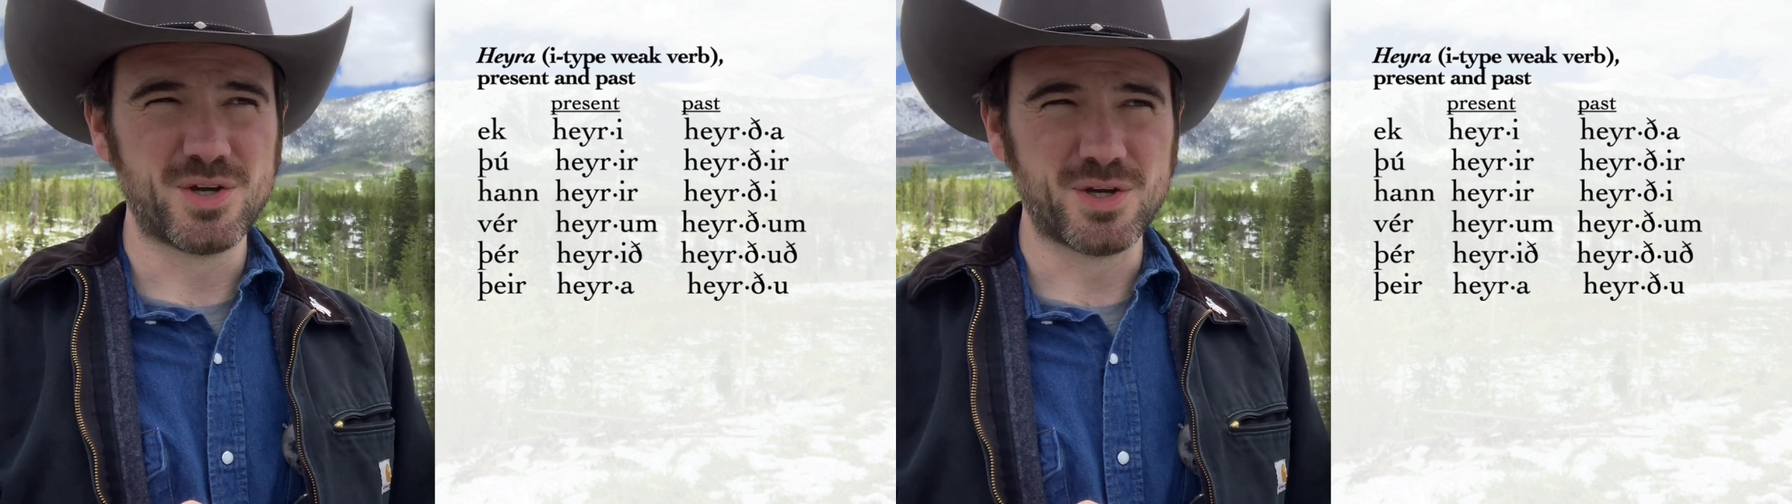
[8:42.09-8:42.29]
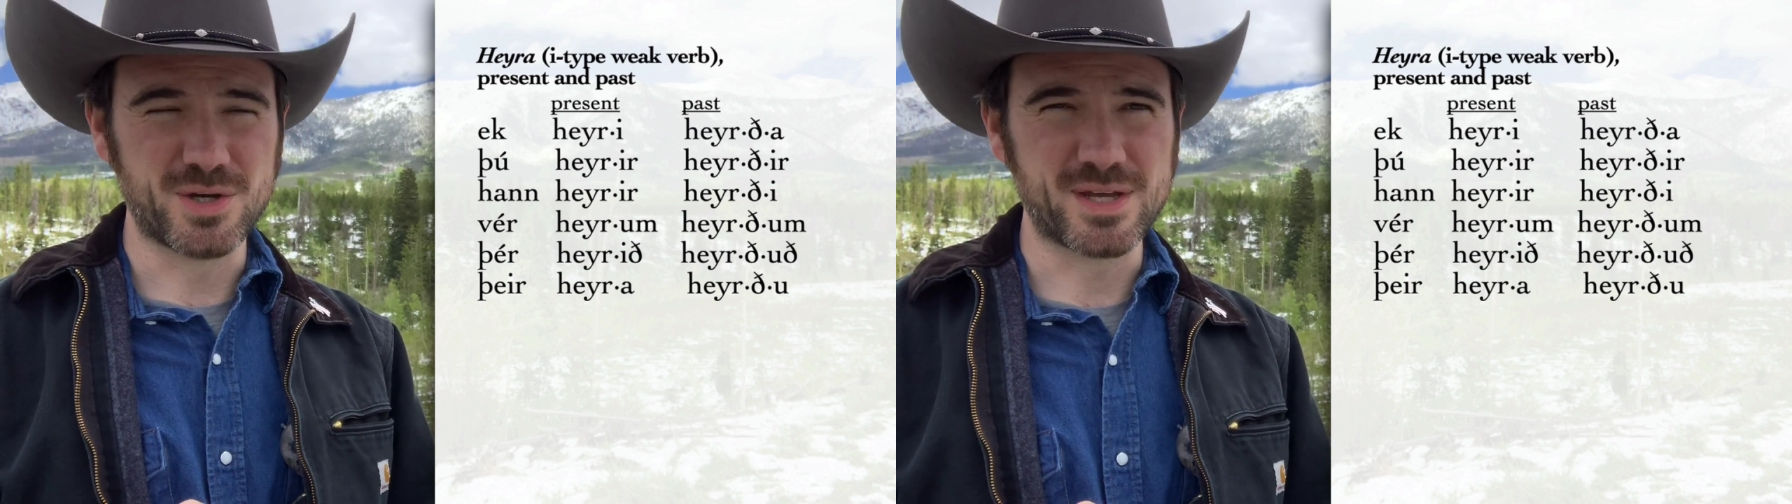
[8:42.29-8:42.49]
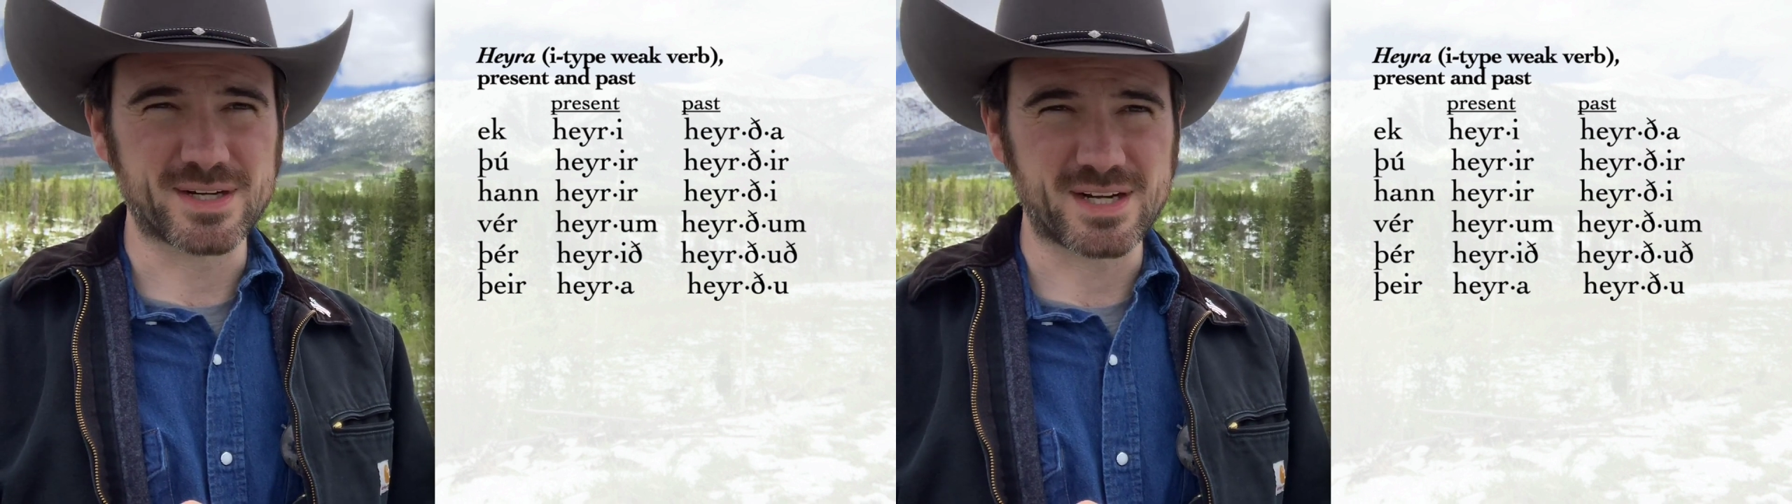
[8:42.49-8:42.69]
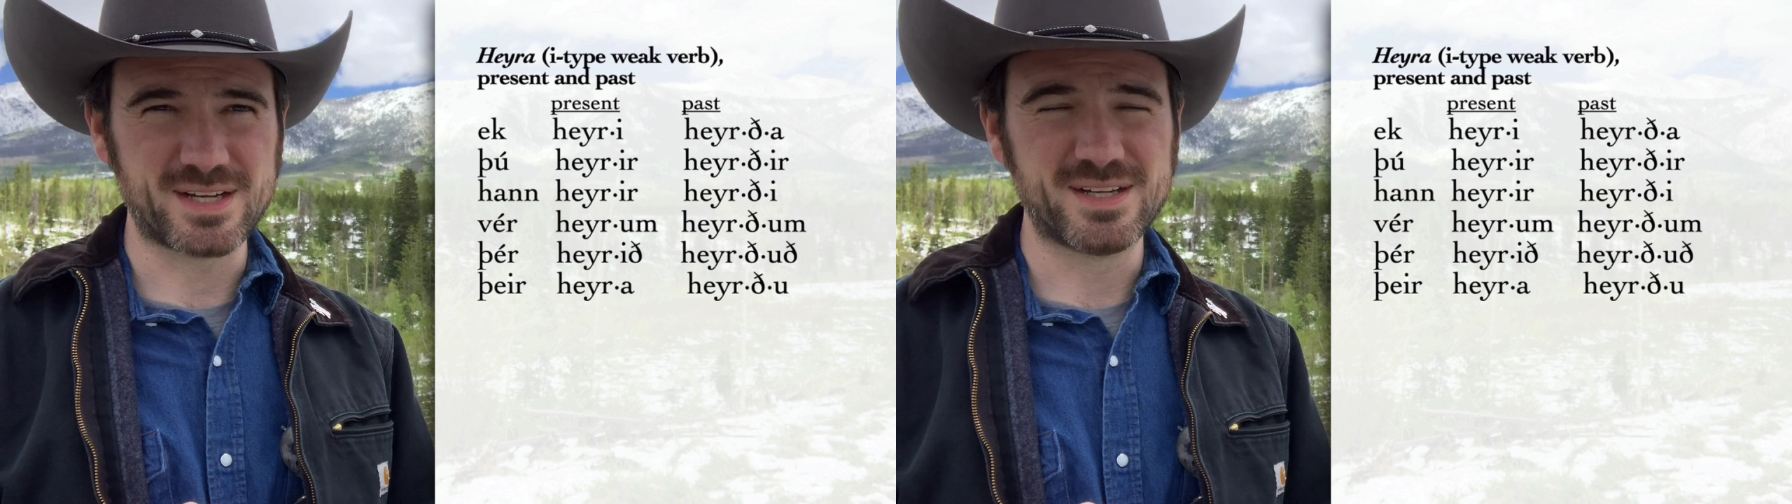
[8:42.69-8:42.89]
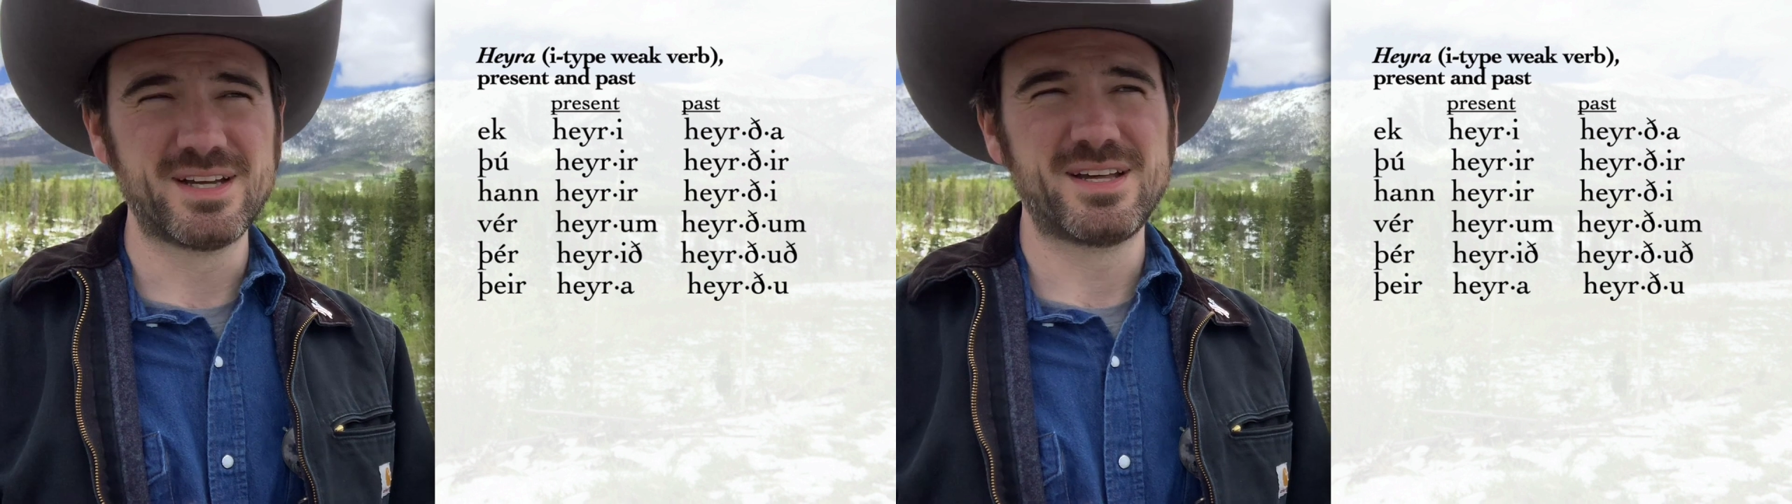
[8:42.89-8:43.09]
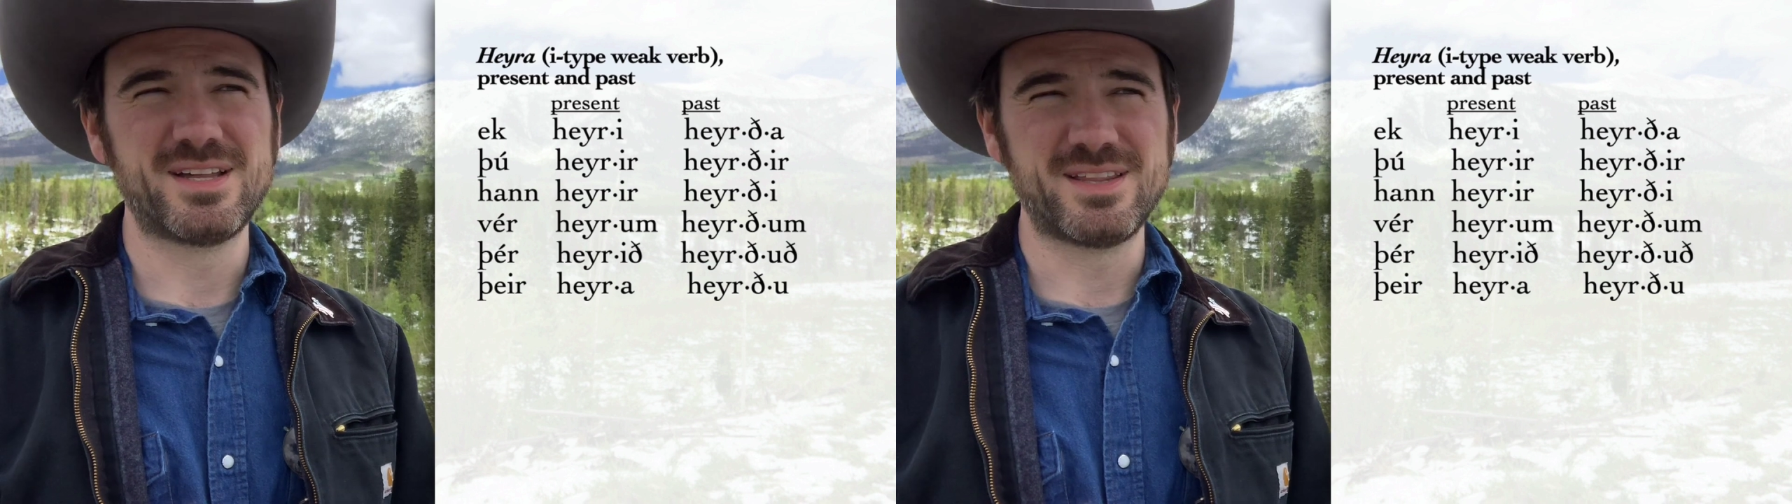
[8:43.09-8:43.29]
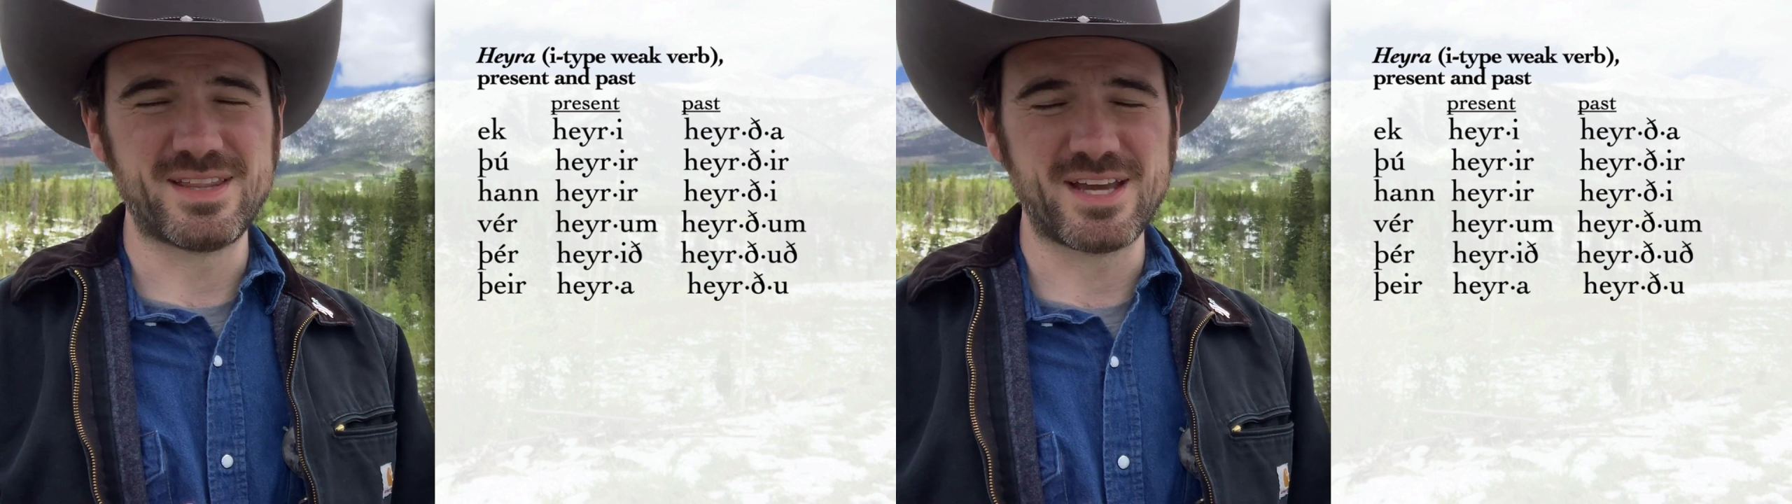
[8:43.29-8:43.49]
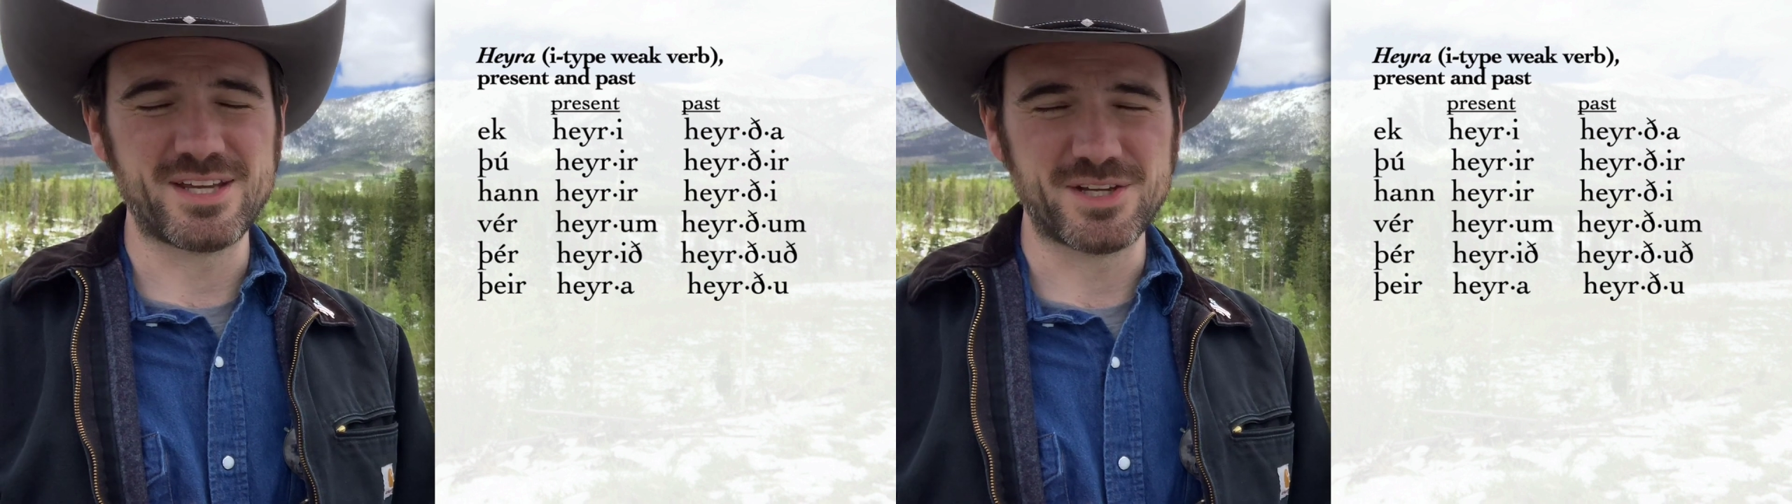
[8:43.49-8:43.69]
heira,
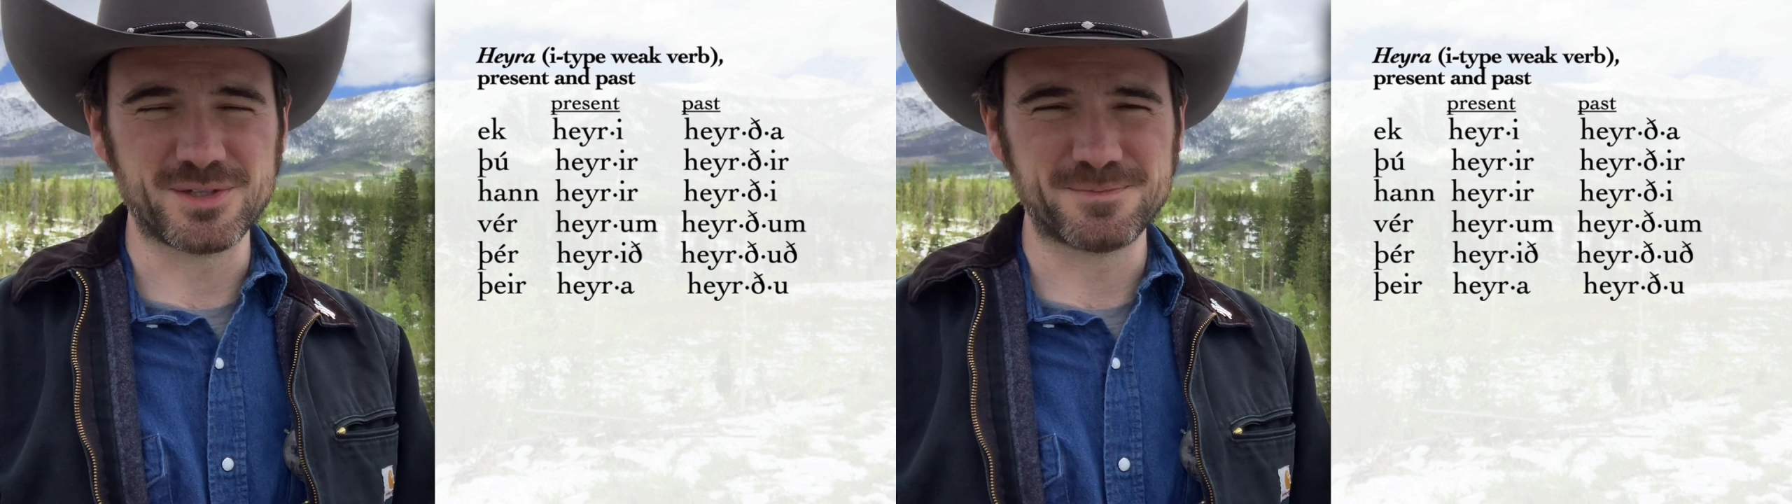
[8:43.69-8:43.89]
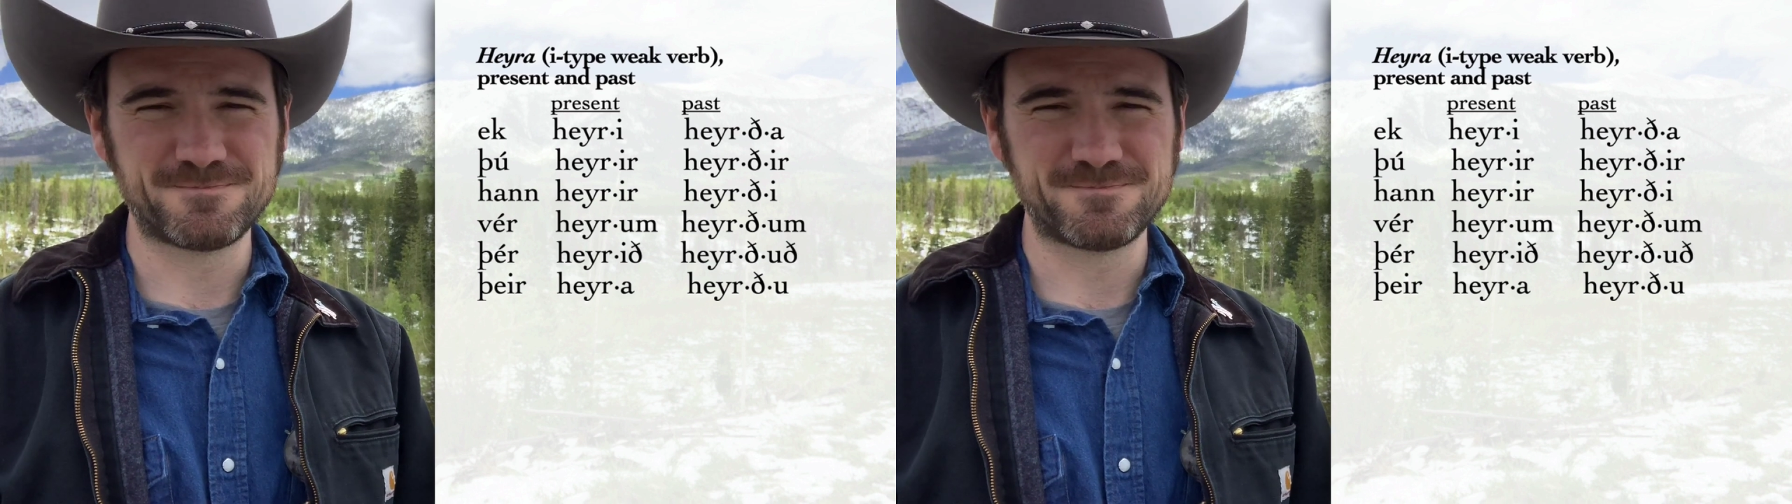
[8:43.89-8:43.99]
they hear.